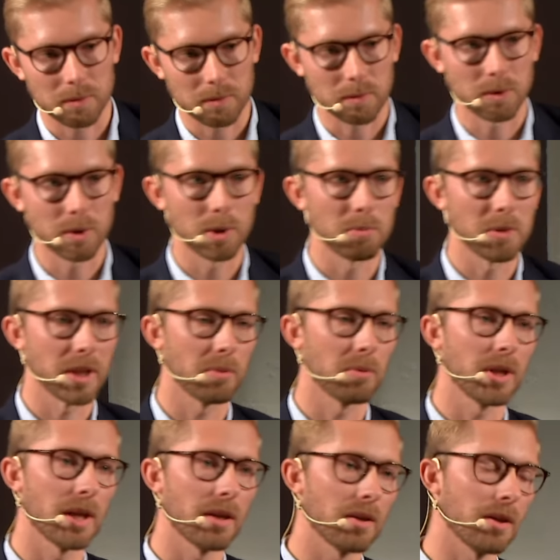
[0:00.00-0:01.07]

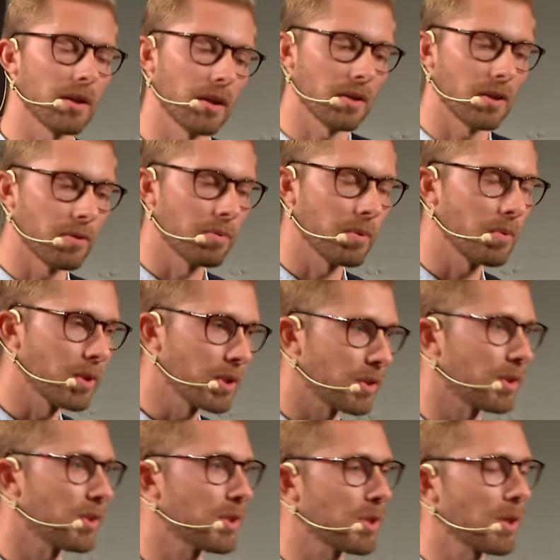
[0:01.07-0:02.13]
Normally, if we
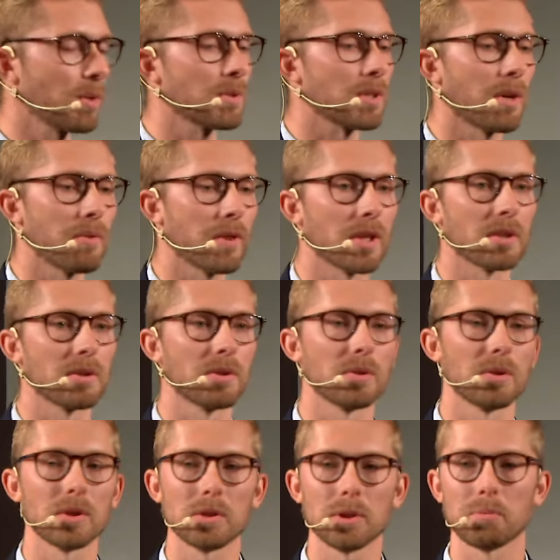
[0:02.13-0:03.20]
wanted to show something
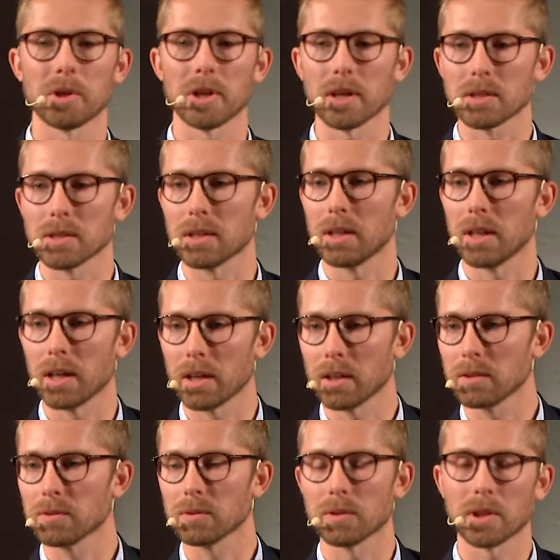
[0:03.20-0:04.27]
to the production
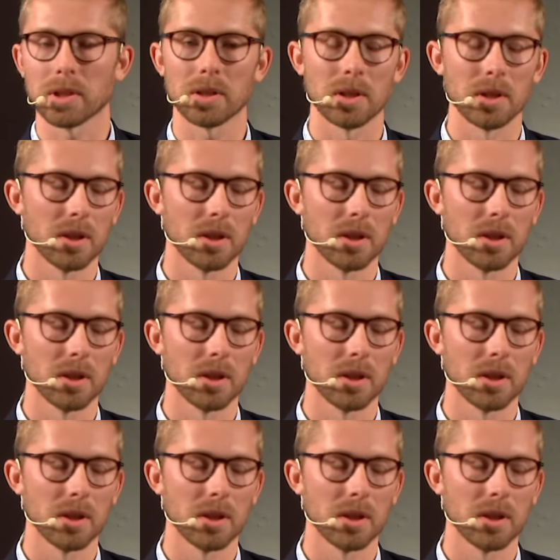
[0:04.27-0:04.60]
lines or